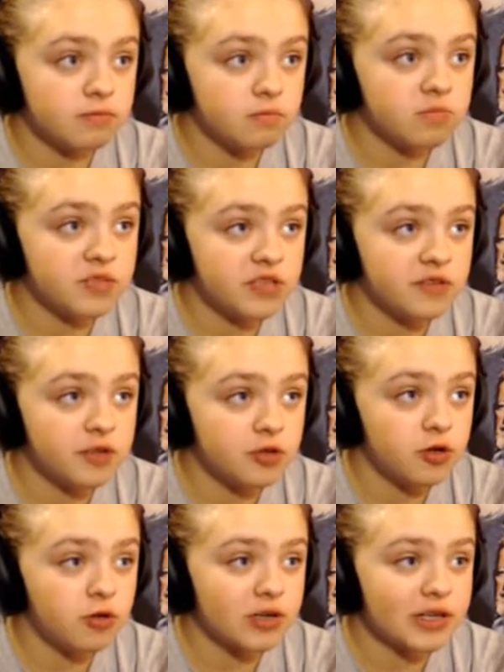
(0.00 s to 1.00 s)
if you don't
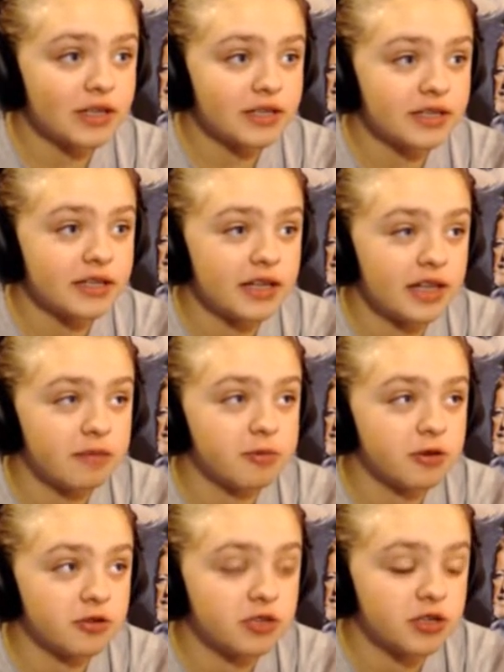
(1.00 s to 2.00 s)
want to listen to that
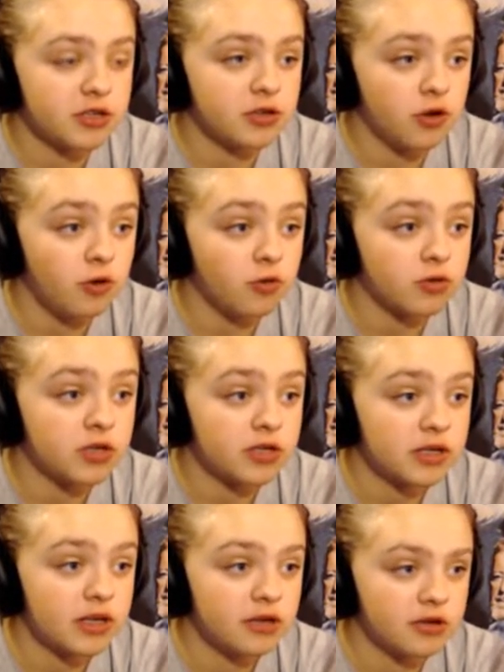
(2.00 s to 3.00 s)
person, don't.
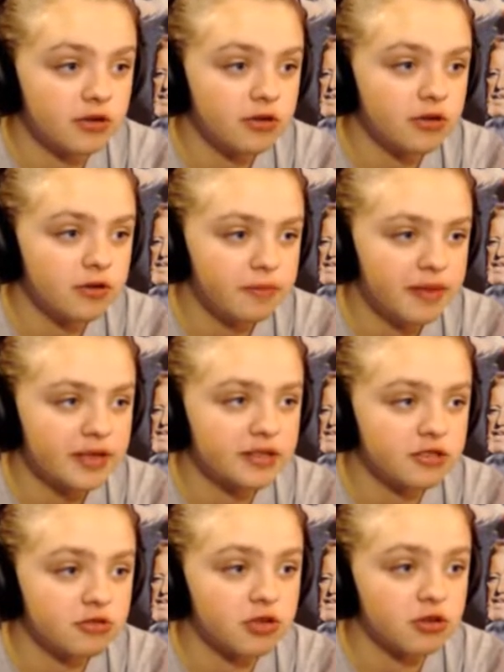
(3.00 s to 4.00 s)
Do your best to
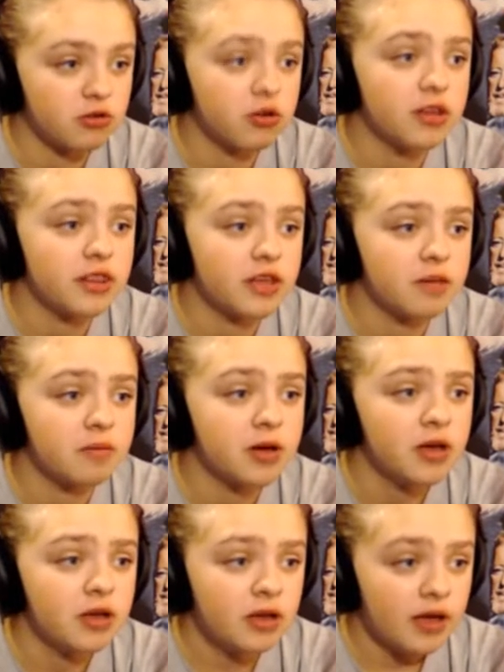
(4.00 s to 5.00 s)
ignore them
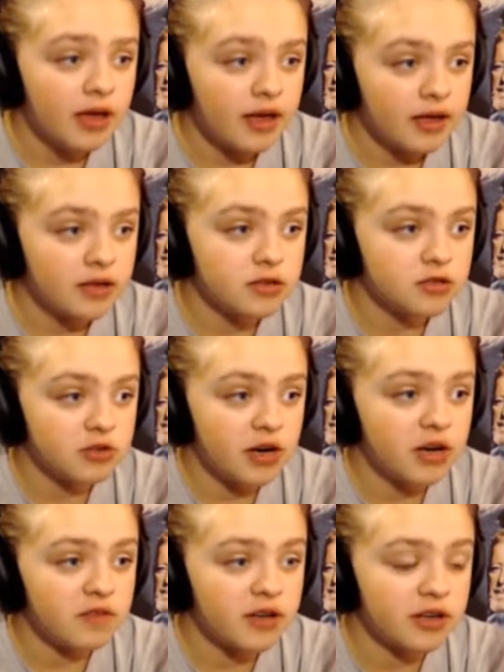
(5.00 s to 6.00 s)
and try to
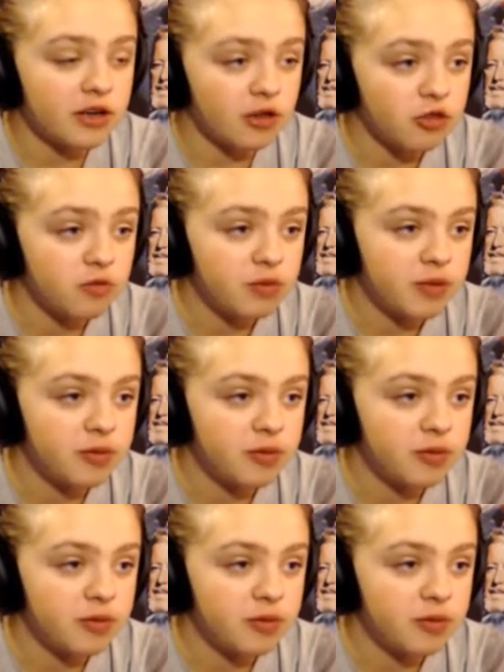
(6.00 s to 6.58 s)
find other people